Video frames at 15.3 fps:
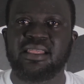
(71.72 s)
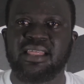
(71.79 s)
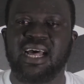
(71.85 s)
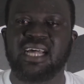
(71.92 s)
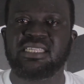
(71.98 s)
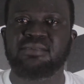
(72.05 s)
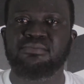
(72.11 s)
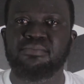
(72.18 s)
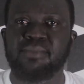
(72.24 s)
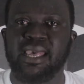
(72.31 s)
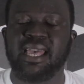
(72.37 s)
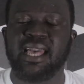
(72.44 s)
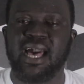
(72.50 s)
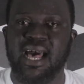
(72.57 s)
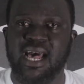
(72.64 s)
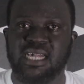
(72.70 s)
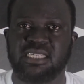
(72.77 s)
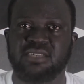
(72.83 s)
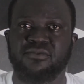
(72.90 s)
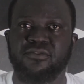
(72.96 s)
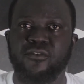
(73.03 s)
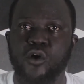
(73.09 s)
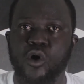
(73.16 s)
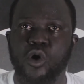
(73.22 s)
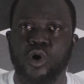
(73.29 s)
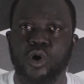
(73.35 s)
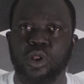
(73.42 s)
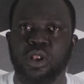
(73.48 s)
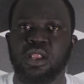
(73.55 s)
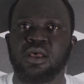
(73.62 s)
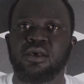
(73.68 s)
that make us
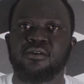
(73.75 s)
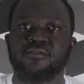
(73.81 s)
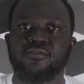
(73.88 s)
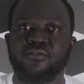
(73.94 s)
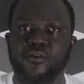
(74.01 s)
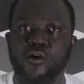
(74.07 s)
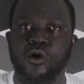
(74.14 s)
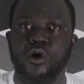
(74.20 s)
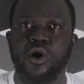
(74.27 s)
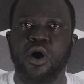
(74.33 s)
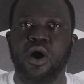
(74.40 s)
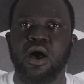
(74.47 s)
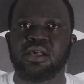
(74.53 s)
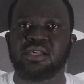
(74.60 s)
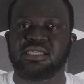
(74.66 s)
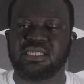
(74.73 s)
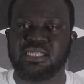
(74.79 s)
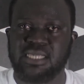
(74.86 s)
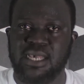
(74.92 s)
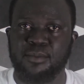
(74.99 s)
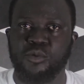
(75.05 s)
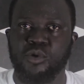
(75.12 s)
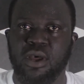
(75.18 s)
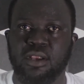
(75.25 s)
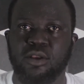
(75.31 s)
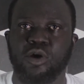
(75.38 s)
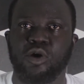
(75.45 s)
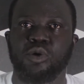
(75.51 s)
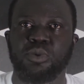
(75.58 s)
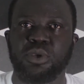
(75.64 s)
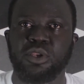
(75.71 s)
fall for someone,
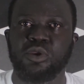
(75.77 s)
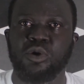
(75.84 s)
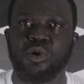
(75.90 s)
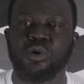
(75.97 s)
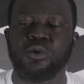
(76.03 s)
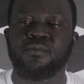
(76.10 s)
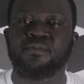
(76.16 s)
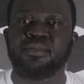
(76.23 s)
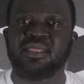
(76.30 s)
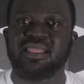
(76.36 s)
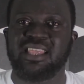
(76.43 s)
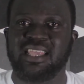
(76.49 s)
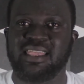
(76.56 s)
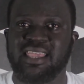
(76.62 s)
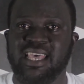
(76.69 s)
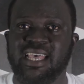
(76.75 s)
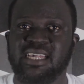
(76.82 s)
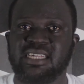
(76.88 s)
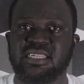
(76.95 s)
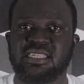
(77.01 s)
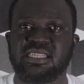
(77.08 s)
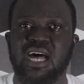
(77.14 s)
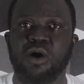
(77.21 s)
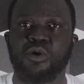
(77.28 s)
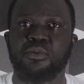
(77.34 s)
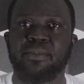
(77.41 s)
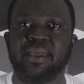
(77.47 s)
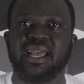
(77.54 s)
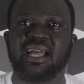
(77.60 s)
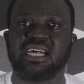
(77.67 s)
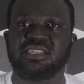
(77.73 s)
or we know the things that will
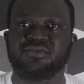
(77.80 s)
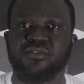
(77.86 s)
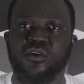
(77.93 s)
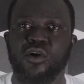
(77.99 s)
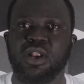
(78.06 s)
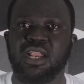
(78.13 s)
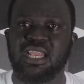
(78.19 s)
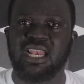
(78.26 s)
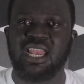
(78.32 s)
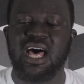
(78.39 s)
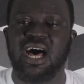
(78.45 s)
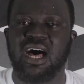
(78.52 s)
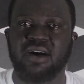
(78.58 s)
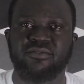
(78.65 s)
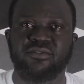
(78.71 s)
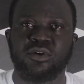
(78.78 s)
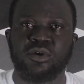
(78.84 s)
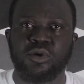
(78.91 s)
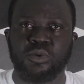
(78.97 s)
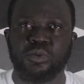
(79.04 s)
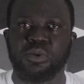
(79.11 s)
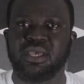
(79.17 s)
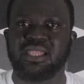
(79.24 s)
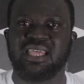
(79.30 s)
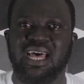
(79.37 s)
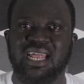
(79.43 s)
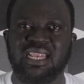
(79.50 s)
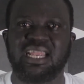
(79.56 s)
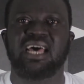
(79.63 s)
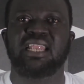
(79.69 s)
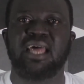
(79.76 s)
make us fall in love with
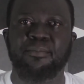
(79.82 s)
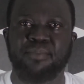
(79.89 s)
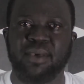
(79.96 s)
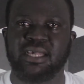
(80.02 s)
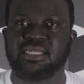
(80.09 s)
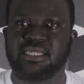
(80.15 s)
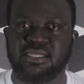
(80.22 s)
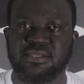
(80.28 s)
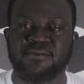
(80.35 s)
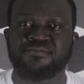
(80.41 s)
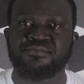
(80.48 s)
another person.